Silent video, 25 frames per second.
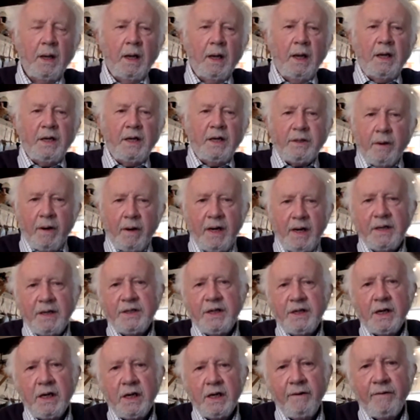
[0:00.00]
So any
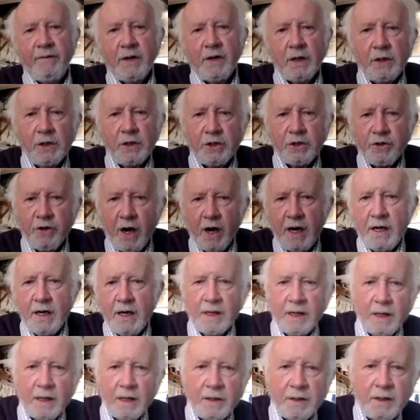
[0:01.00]
significant
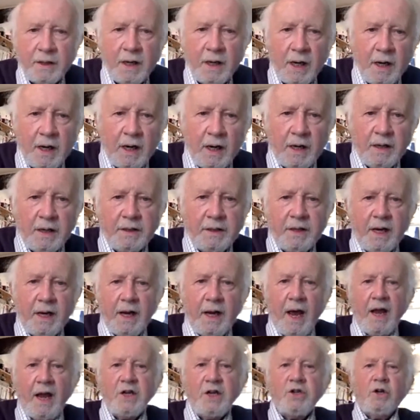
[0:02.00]
training in
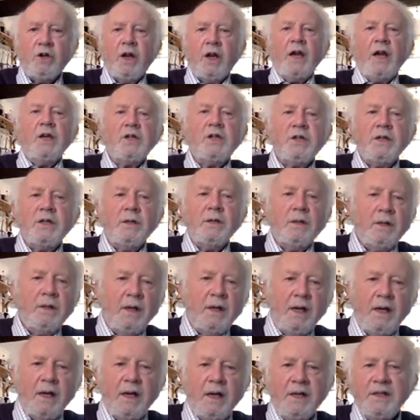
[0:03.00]
education
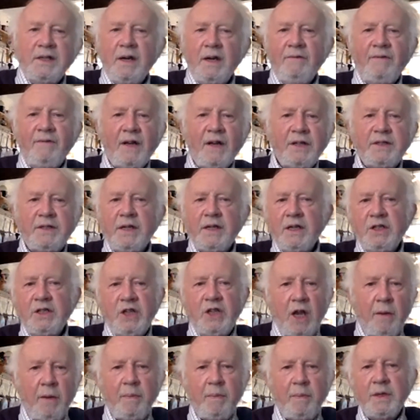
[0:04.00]
is investing
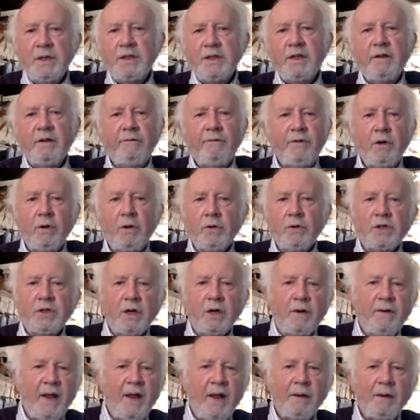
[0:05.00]
deep into the
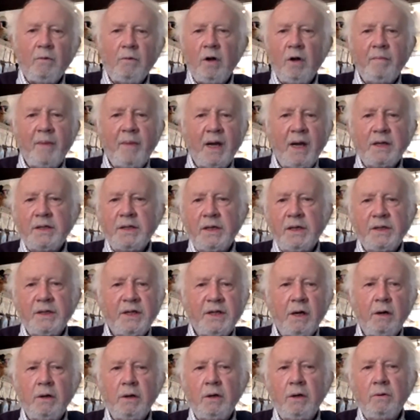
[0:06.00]
future, and that's what makes it
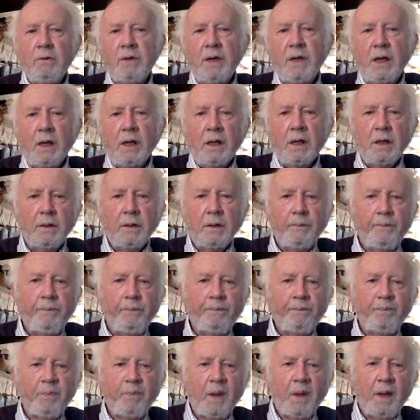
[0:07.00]
so unique.
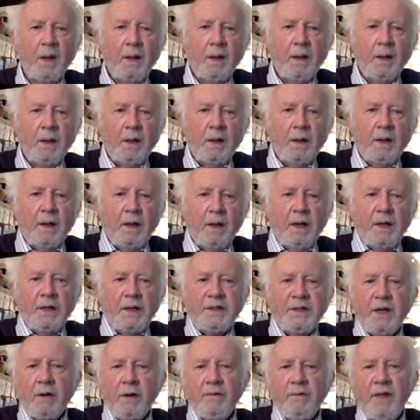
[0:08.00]

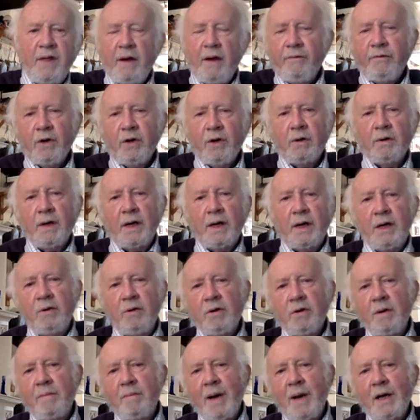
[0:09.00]
So therefore, you
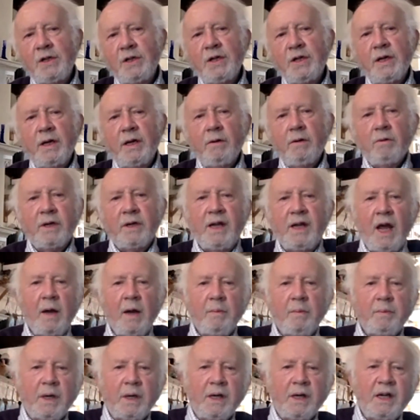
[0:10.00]
would imagine it would
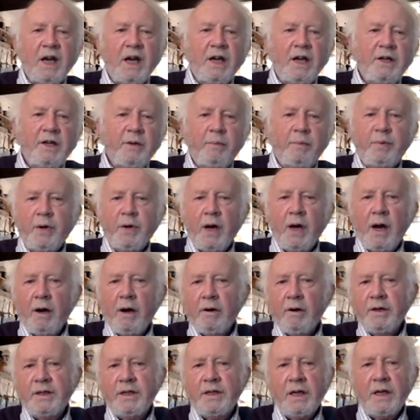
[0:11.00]
get a kind of
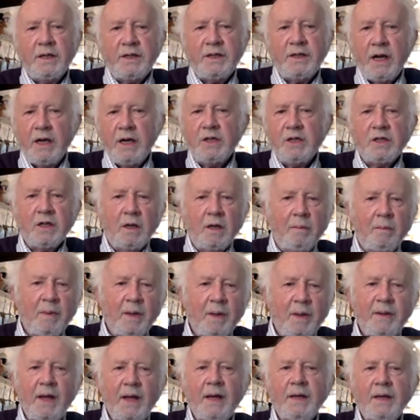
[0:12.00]
priority attention,
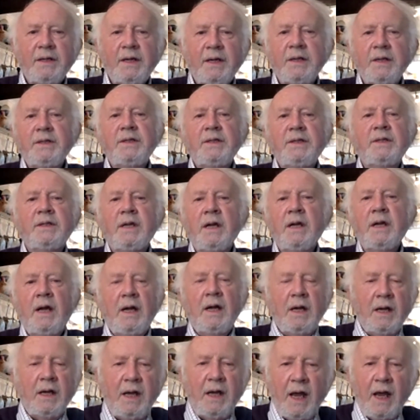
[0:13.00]
but that doesn't
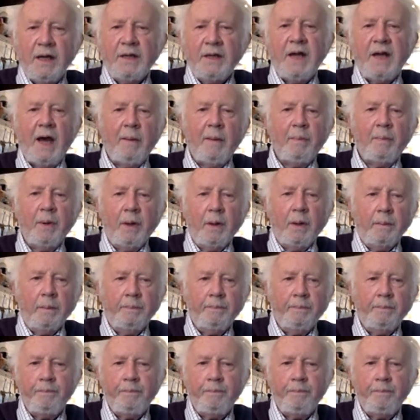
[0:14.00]
yet happen.